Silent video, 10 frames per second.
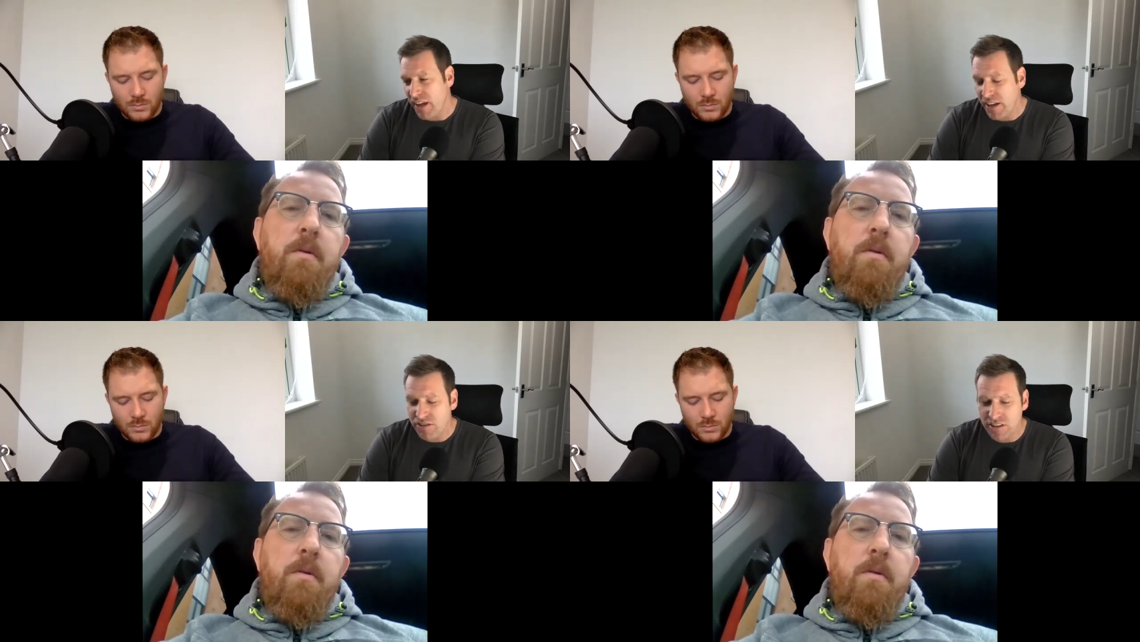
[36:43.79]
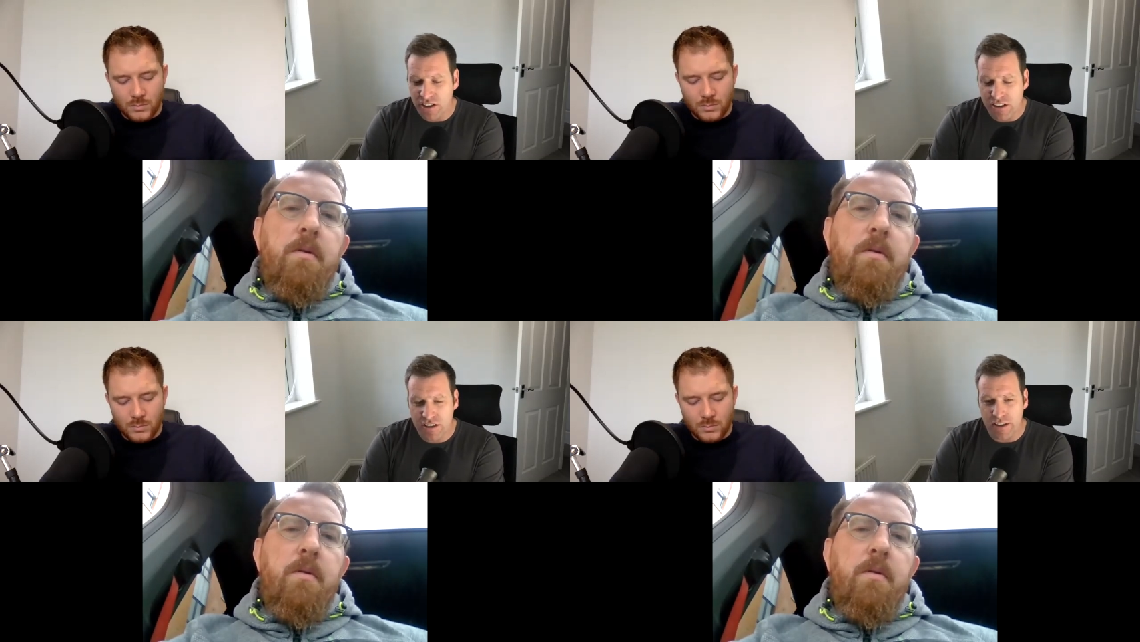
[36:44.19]

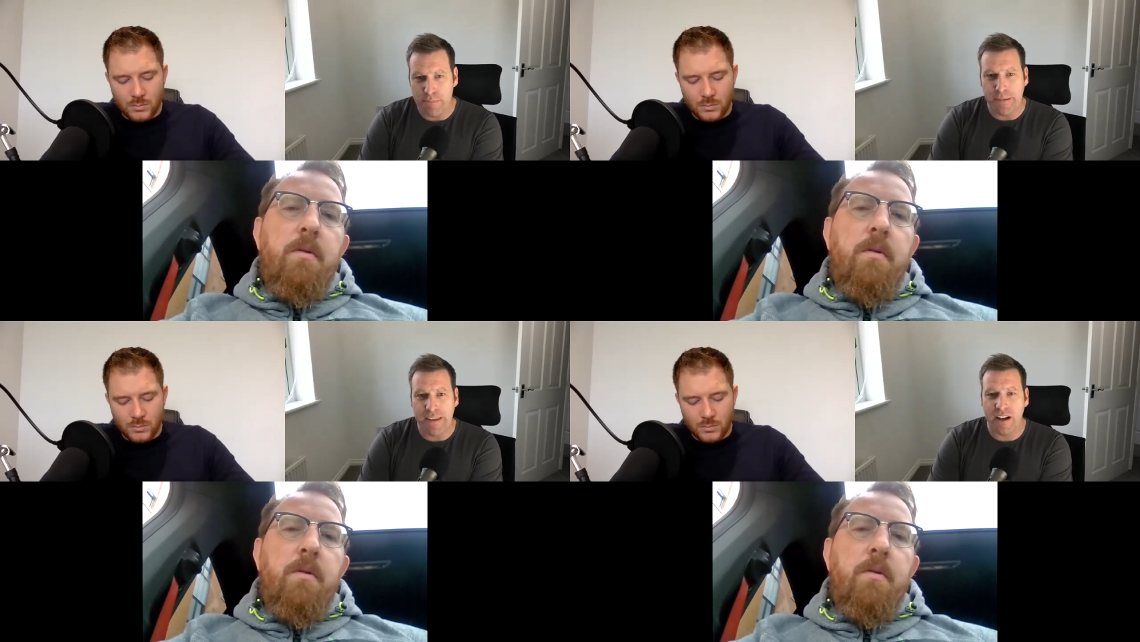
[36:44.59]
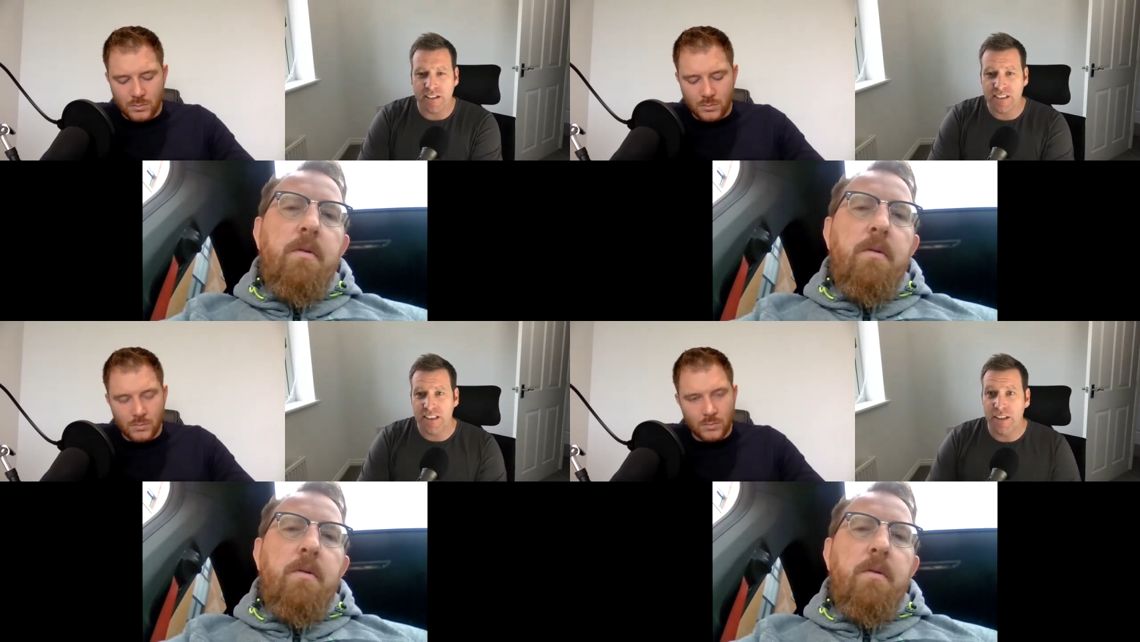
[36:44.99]
Speaker 1: introduction of the
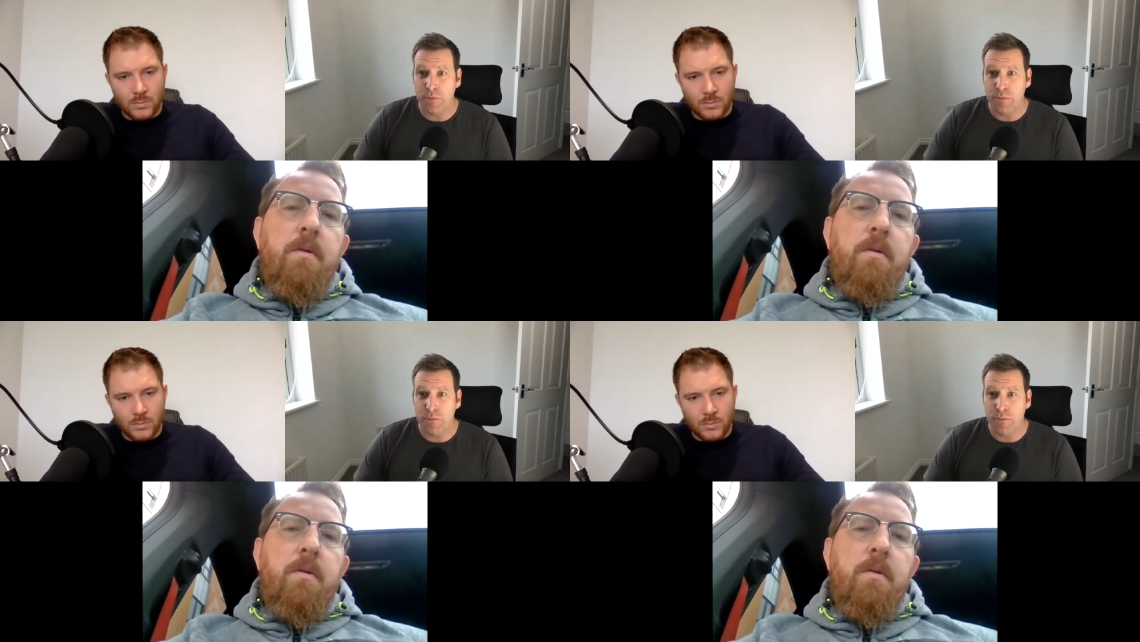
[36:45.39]
PRT,